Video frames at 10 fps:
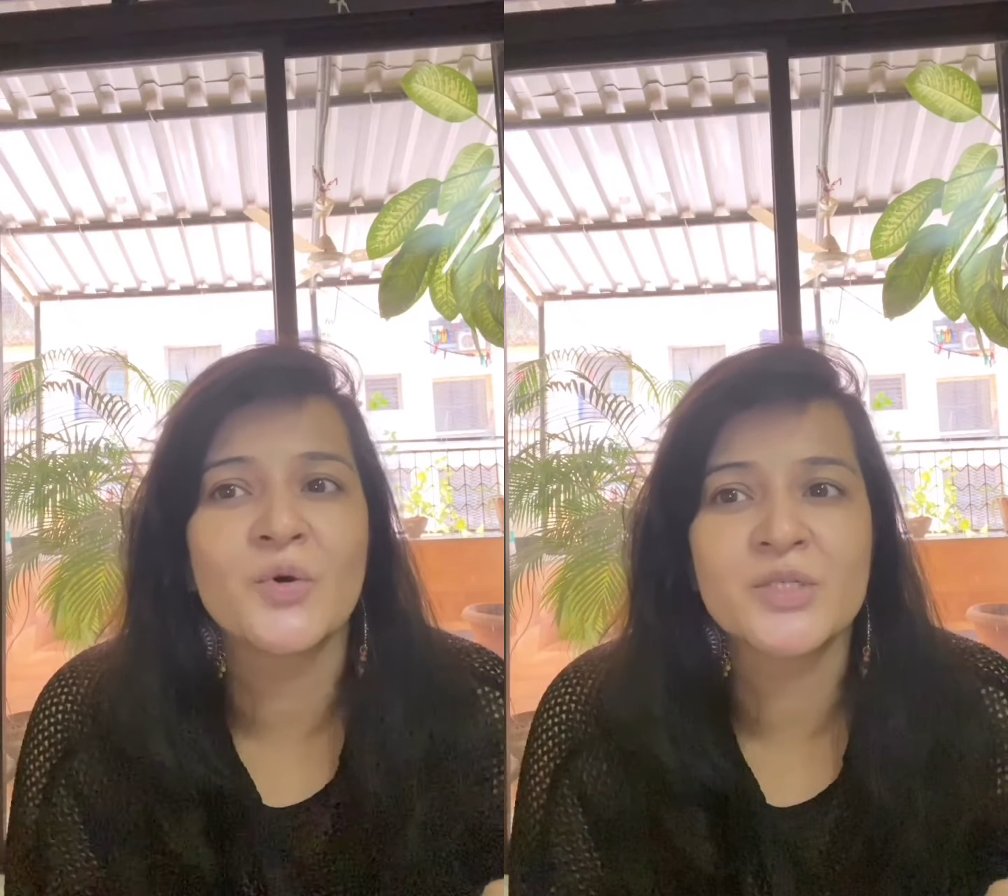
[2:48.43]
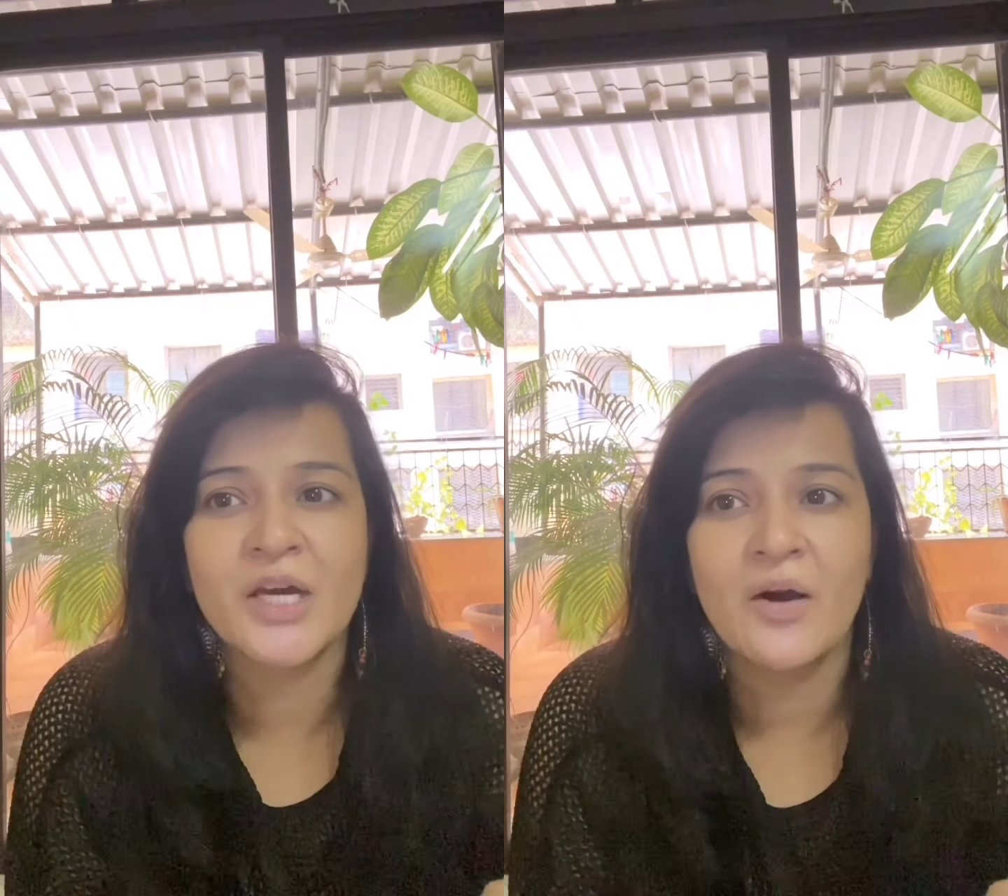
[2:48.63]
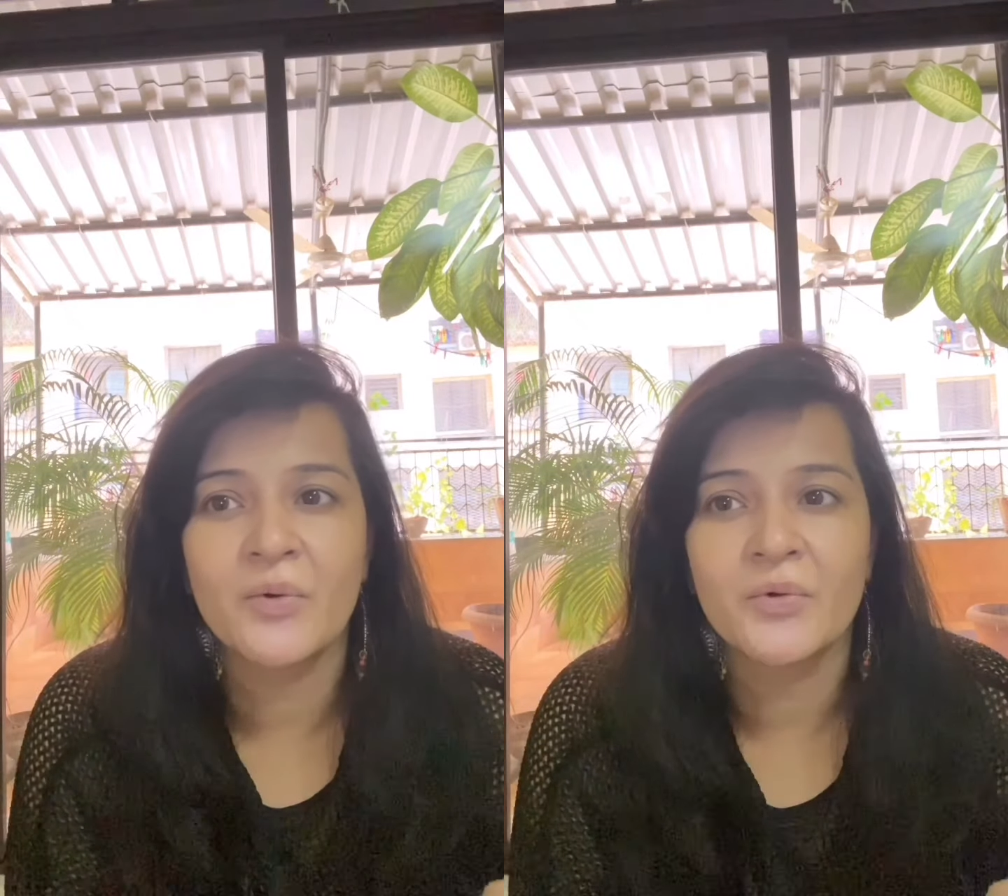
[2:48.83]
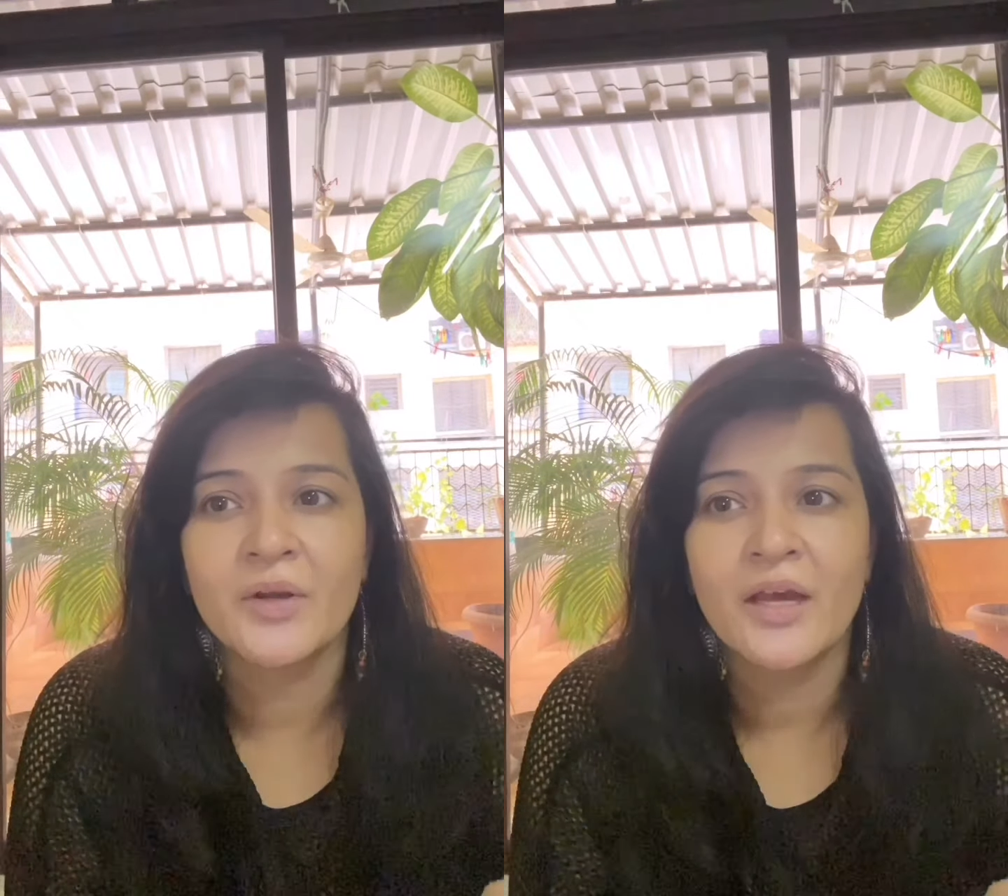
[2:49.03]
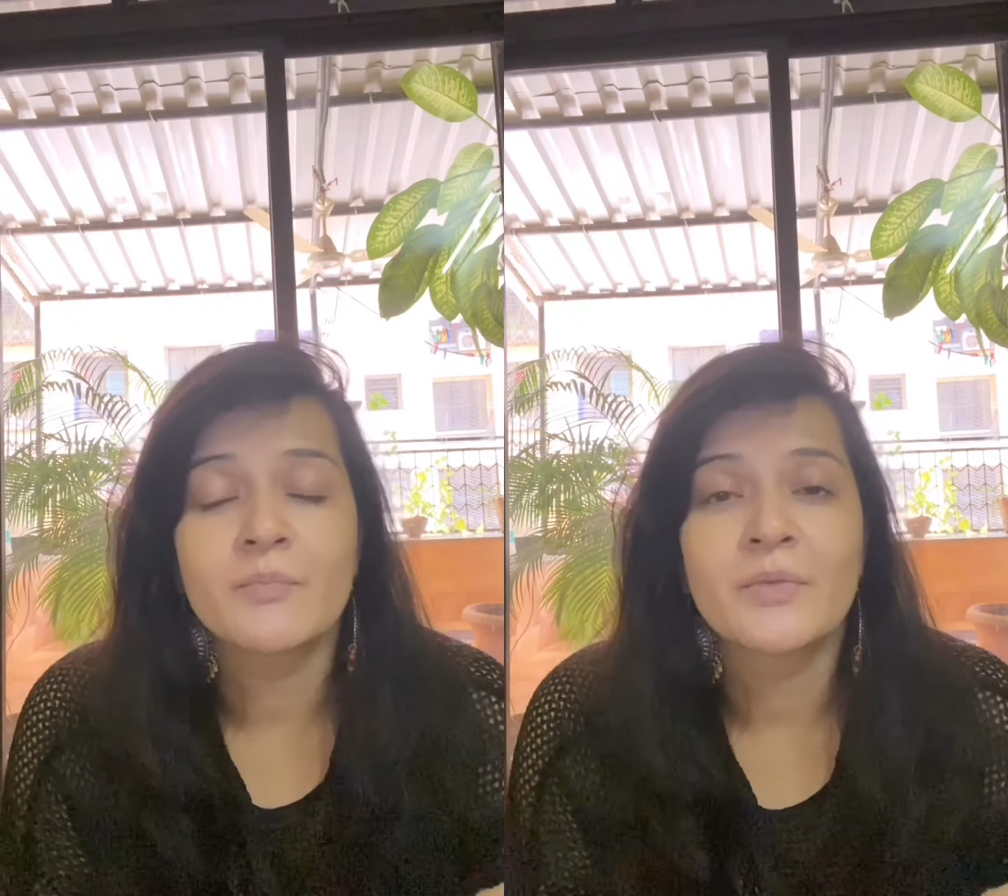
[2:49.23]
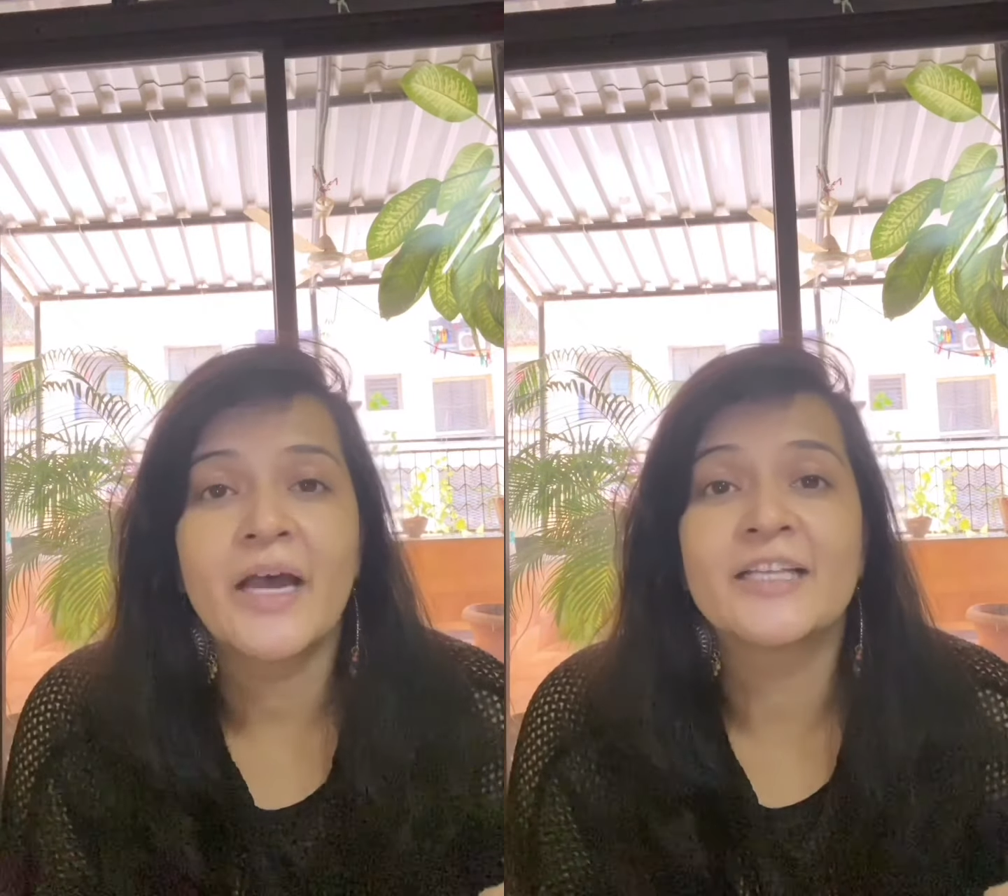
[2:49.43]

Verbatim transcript: go down